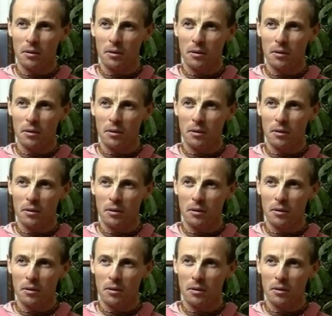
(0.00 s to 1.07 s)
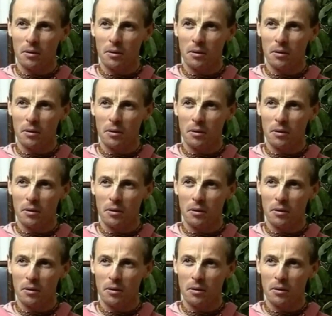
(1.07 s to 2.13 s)

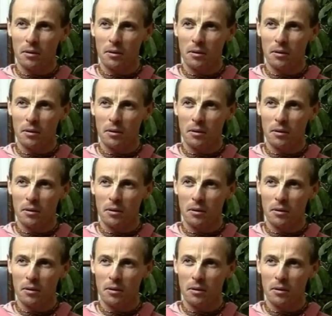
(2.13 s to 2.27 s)
[no speech]